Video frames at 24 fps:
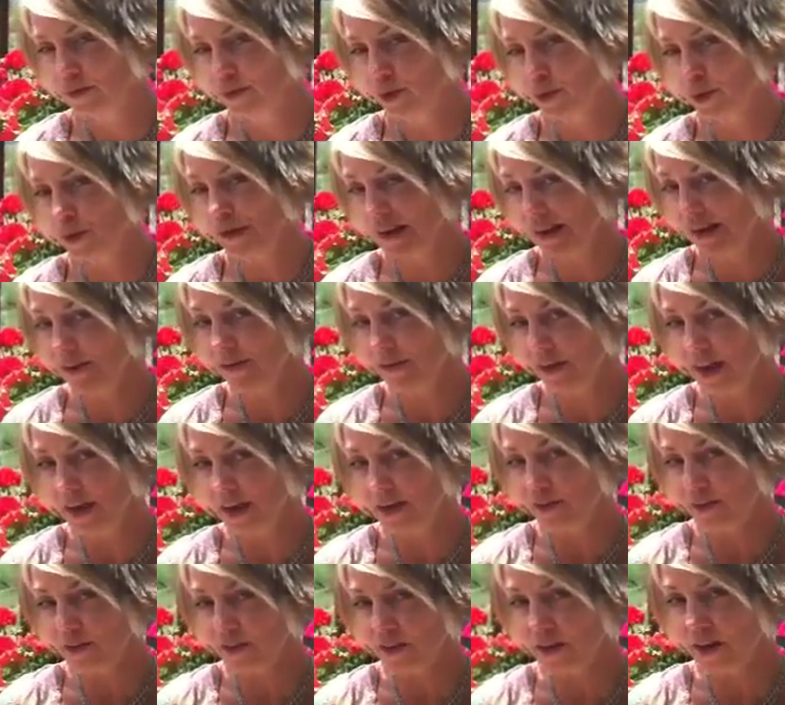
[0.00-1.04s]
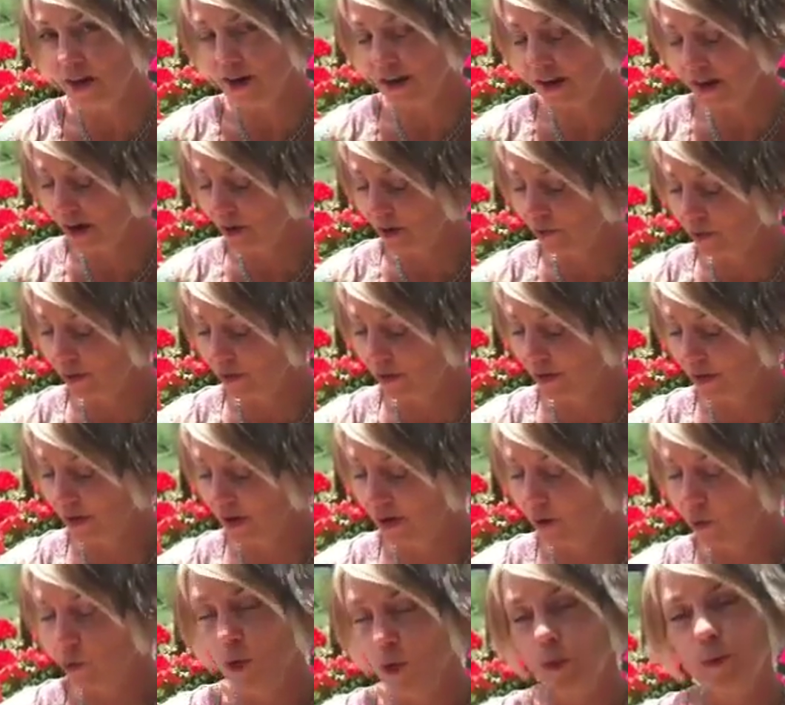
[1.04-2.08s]
when we give thanks to God in
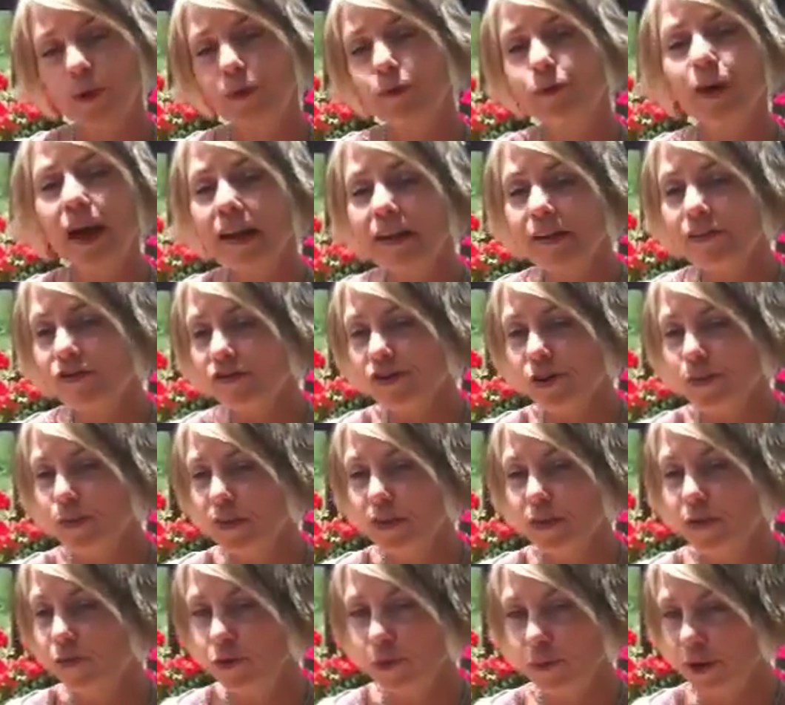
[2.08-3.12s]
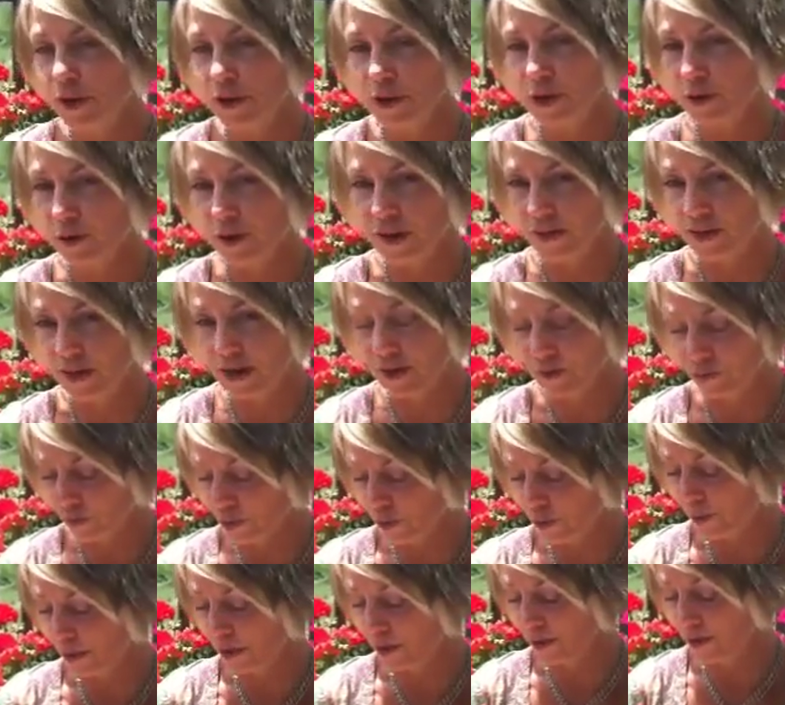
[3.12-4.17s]
everything, when we relish Him in the familiar and the
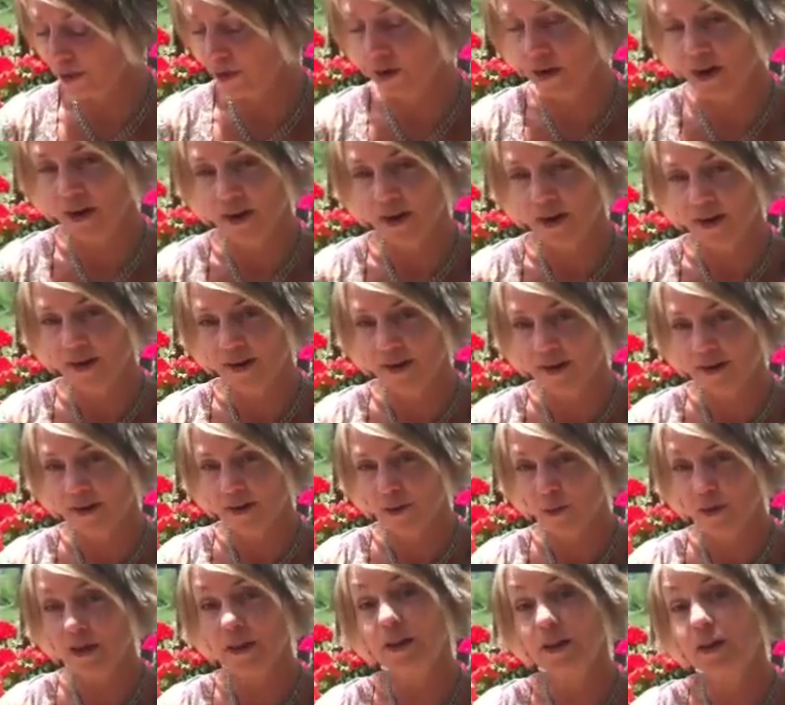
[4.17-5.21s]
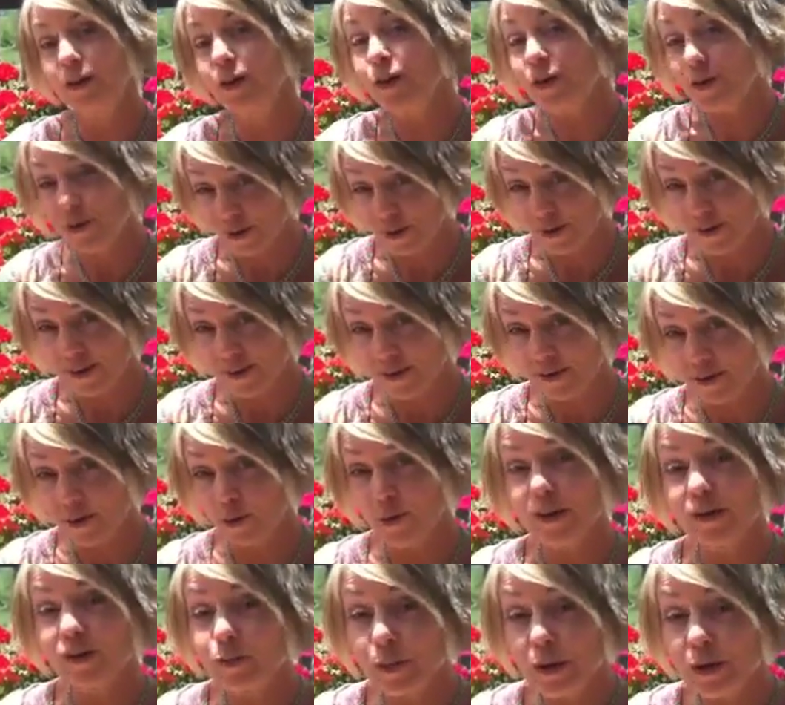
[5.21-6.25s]
unfamiliar, we learn
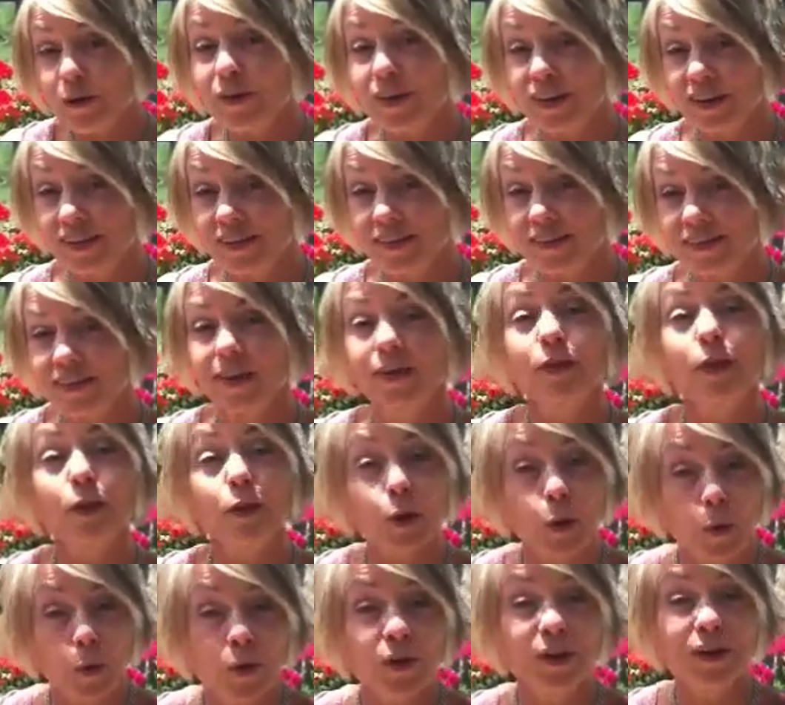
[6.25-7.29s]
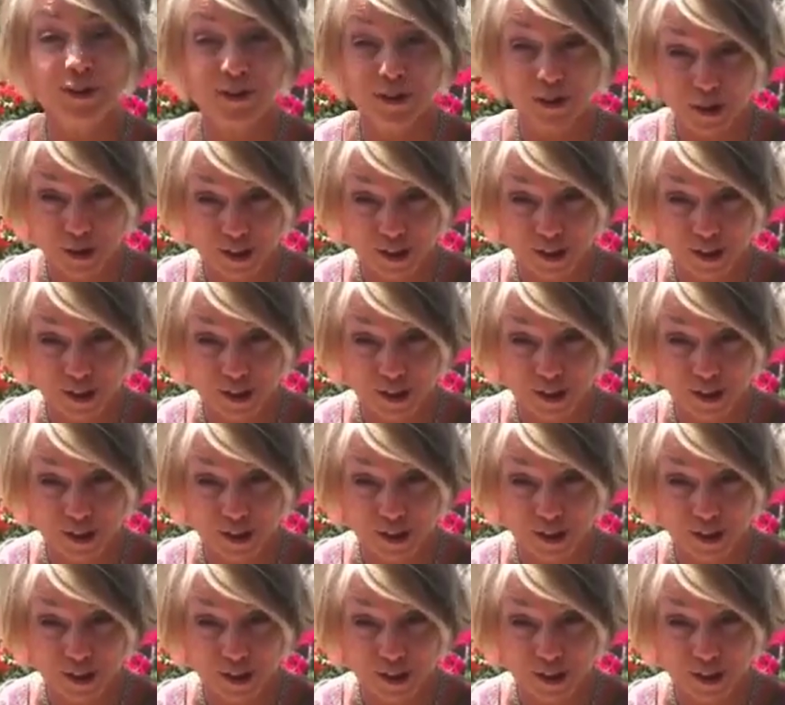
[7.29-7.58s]
through experience that the Lord is